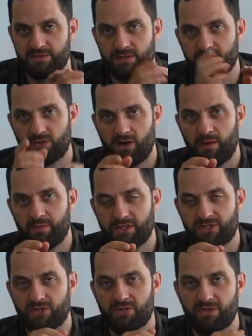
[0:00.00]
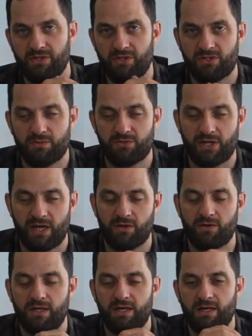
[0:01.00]
subscribing to the YouTube
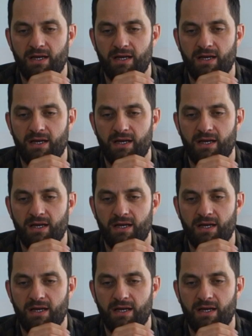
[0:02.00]
channel,